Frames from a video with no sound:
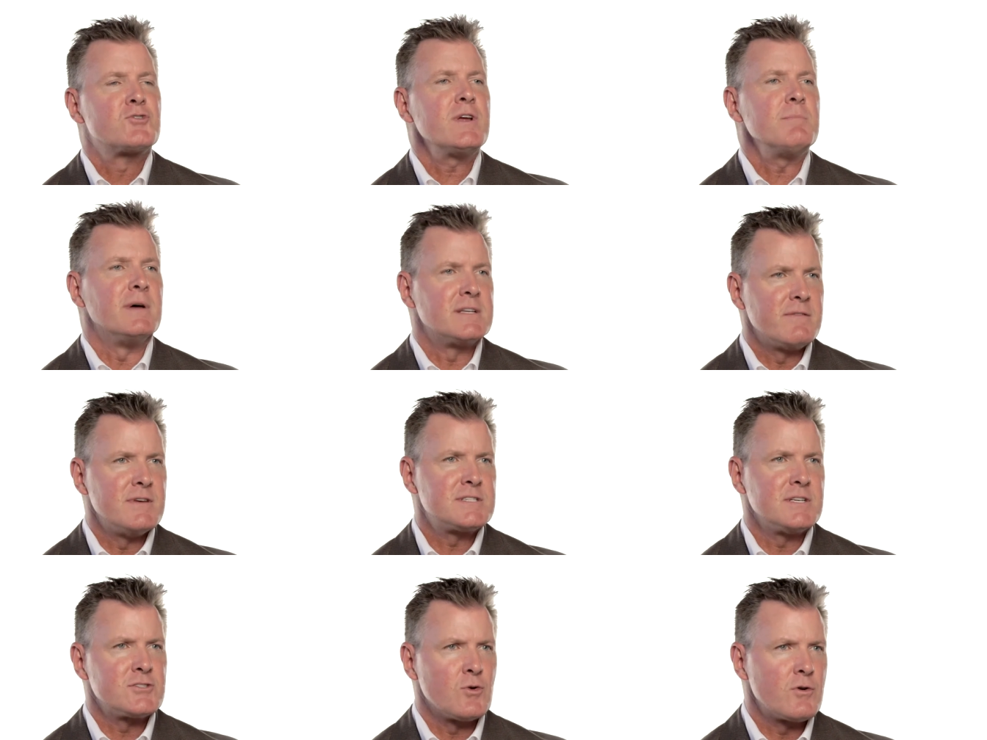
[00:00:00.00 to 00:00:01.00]
Treatment of this
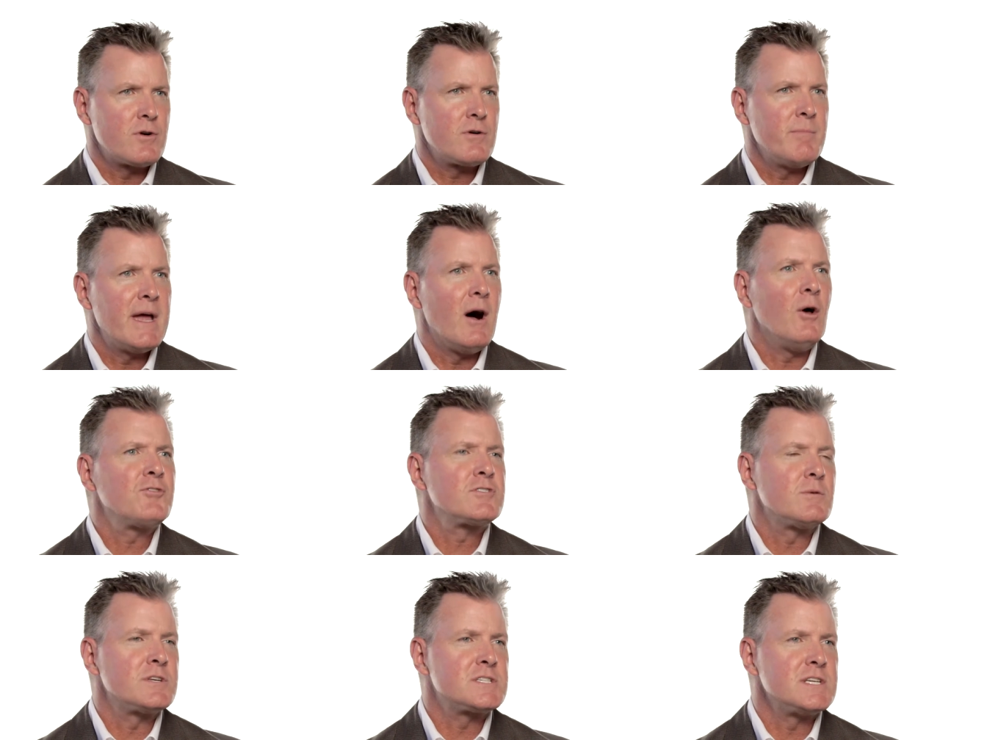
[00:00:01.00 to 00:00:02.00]
disorder may
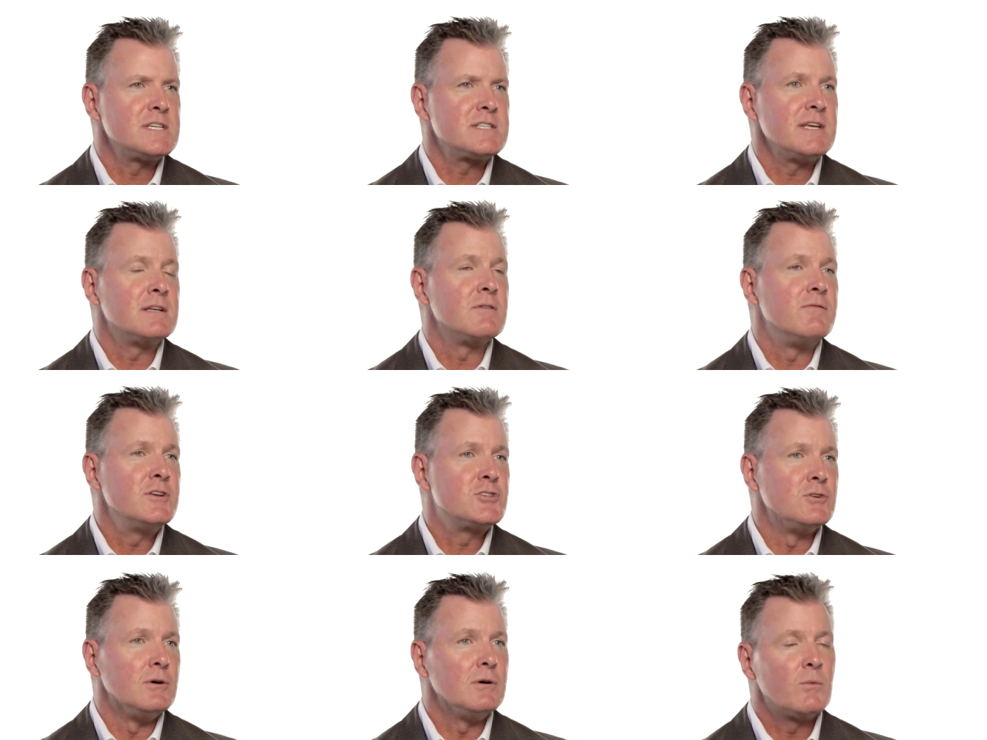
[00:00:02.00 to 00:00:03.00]
also assist the
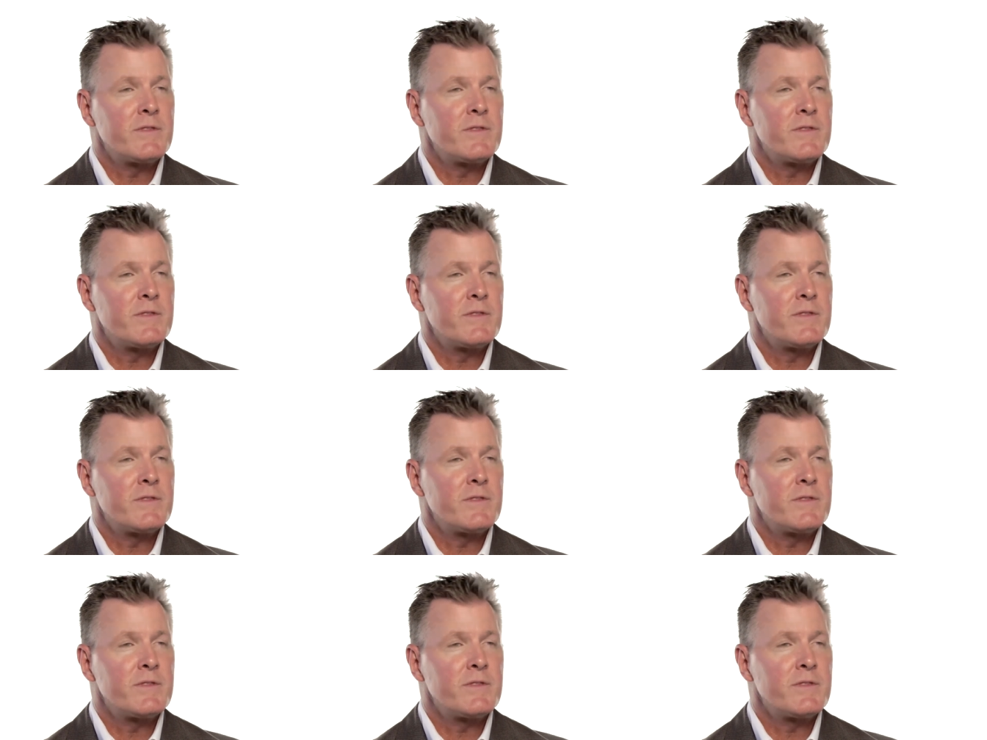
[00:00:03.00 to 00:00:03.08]
individual